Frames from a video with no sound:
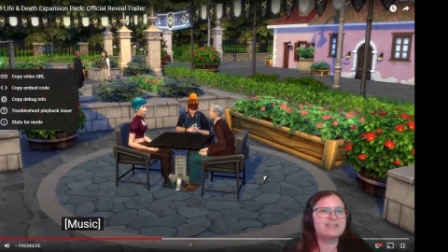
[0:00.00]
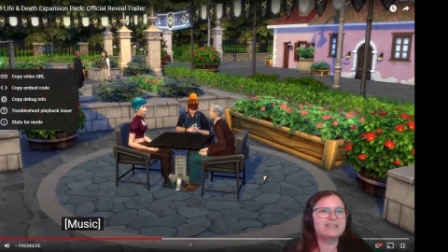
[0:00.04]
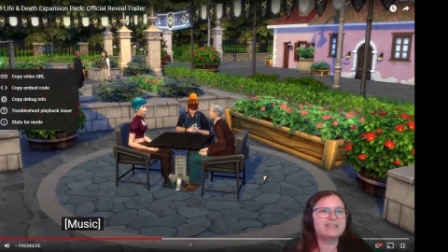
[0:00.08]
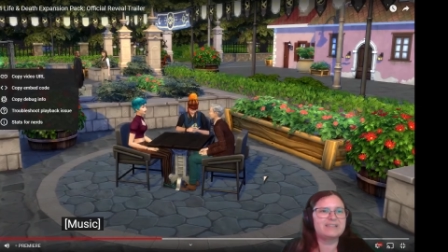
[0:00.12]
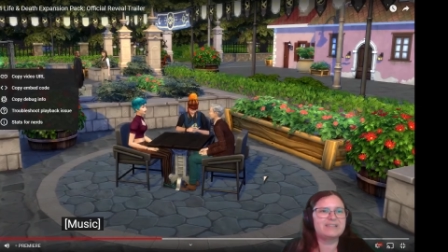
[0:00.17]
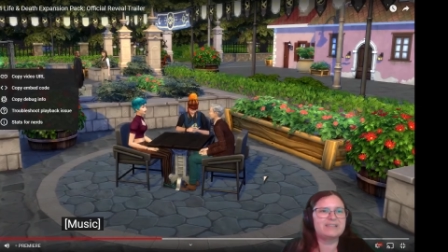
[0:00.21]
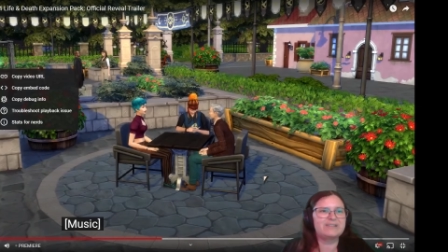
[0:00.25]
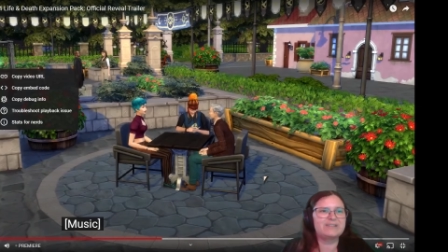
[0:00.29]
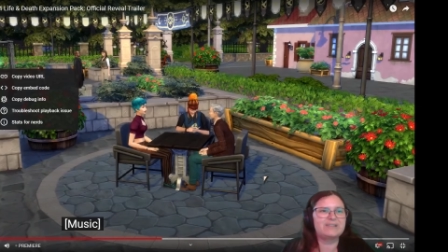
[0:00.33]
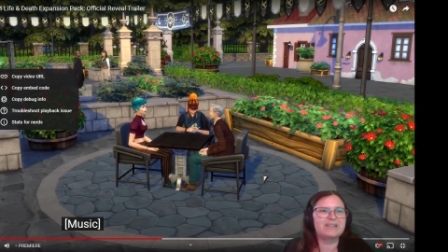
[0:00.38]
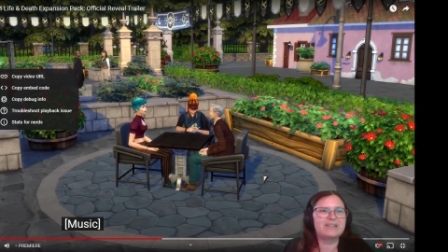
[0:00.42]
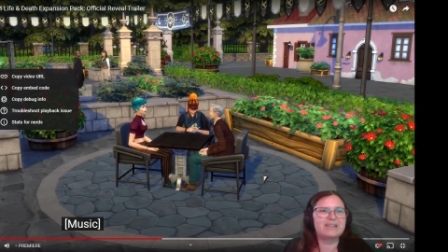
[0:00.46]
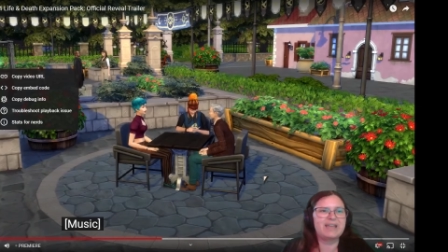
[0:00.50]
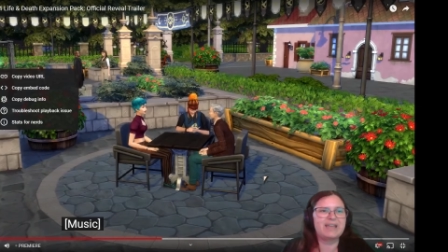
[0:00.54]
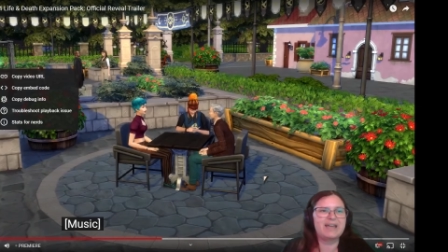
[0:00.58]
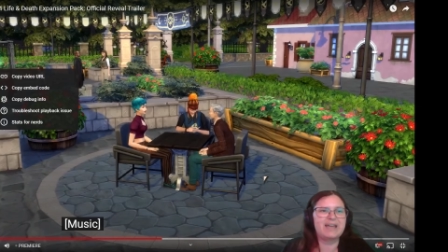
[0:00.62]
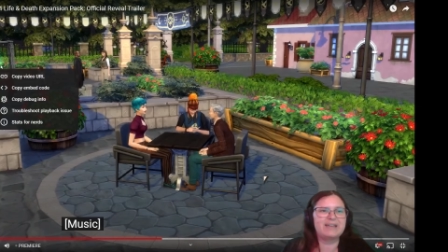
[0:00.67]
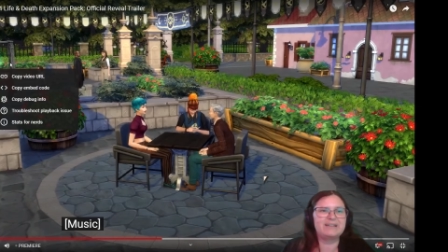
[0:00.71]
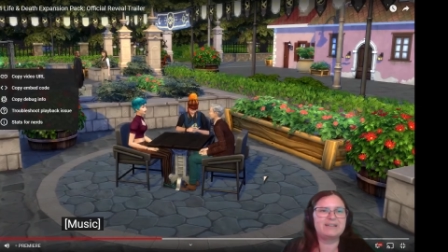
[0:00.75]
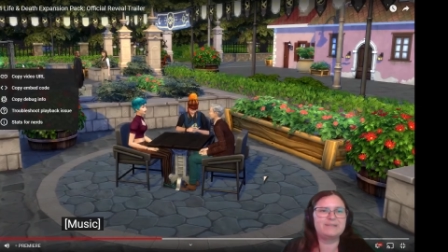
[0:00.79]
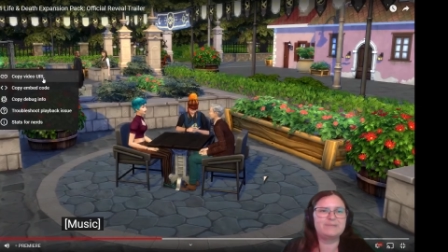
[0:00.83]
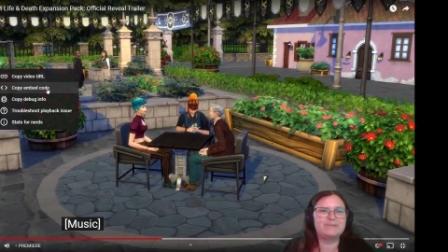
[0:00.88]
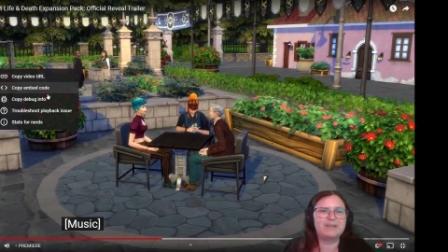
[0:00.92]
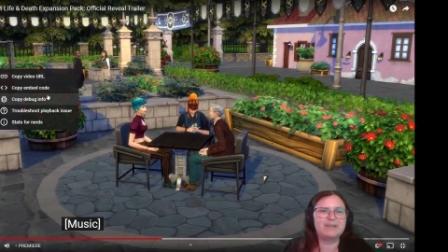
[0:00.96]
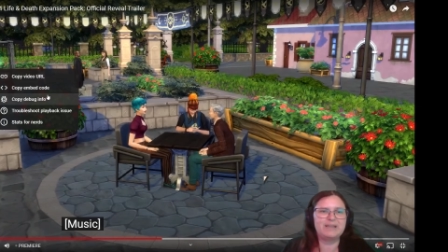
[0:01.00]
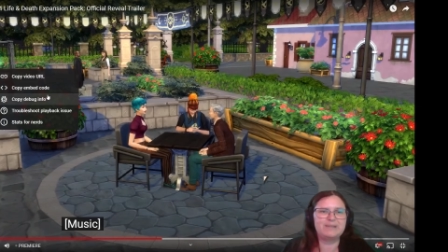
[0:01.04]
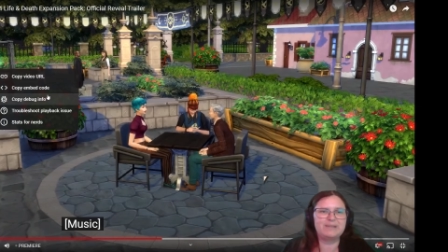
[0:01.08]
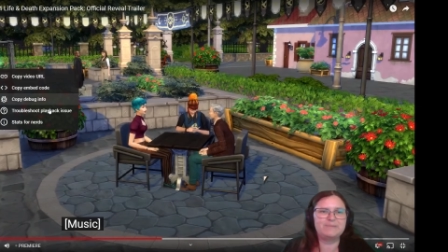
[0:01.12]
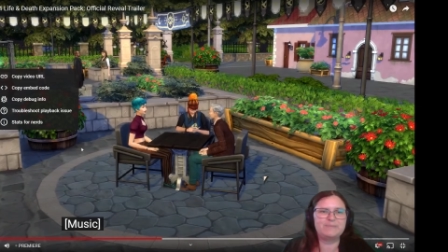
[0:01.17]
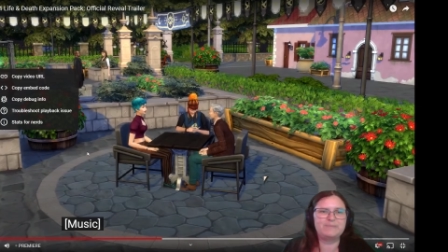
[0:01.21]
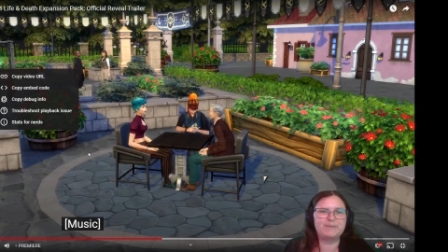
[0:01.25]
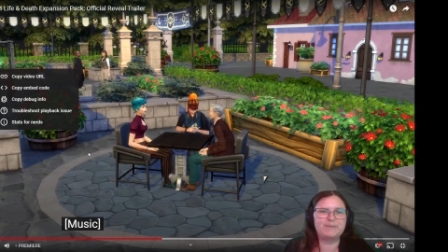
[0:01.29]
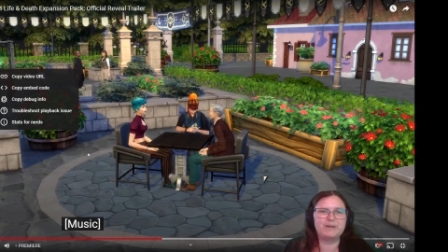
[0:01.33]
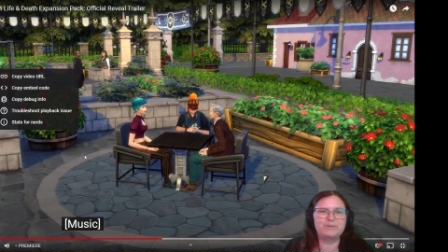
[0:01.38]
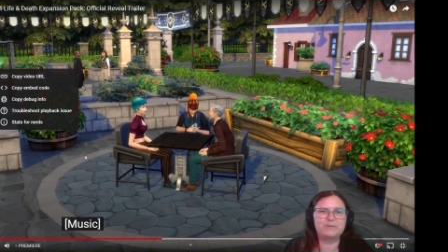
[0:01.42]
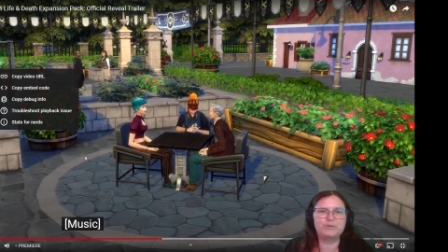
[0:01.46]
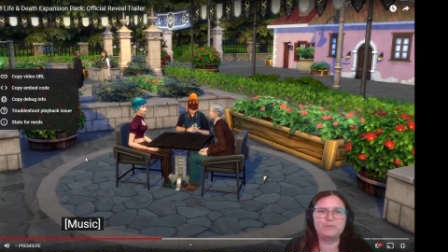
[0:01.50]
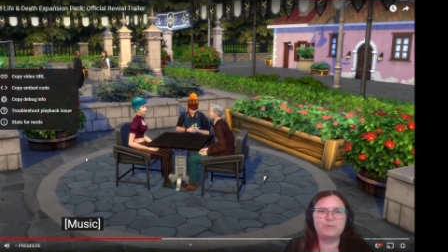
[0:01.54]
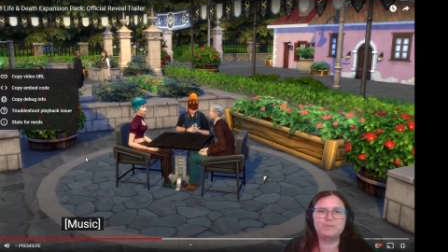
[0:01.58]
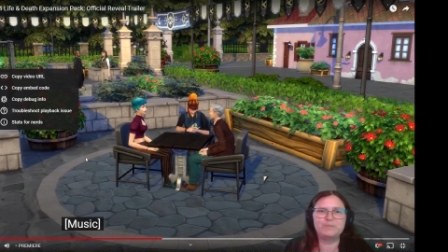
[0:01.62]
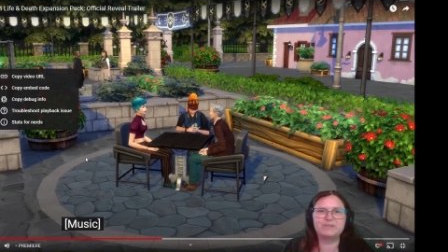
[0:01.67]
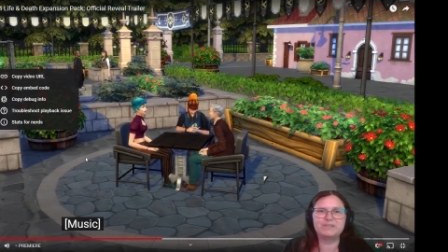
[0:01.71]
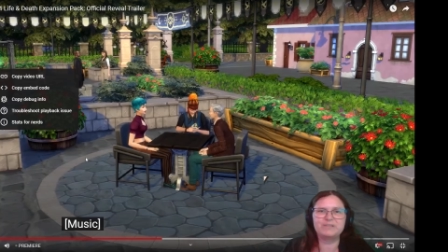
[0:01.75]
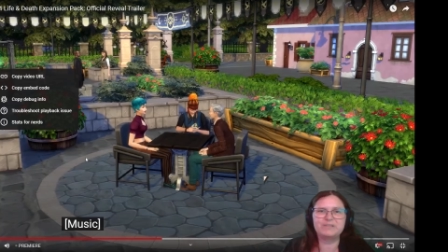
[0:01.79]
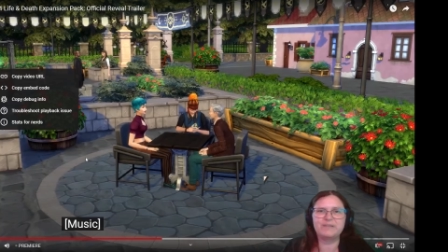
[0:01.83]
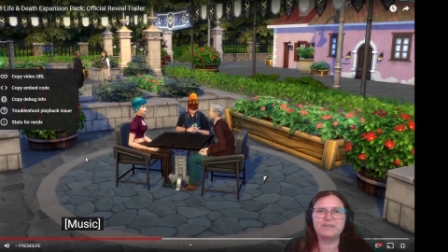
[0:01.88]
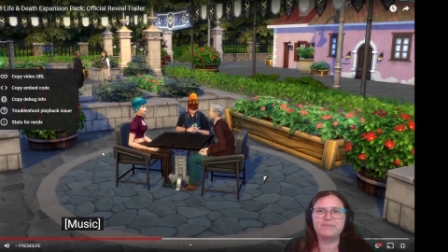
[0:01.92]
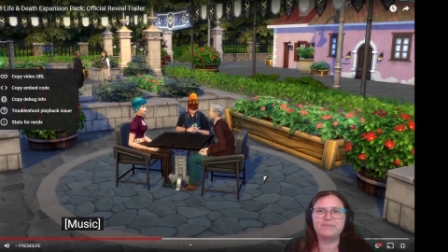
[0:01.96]
that we had in, in
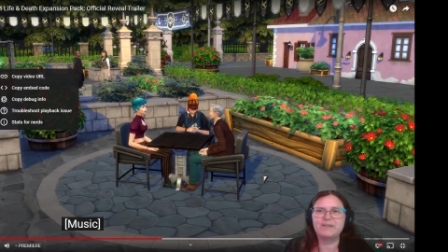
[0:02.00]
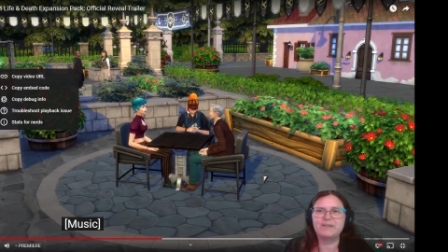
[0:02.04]
paranormal stuff.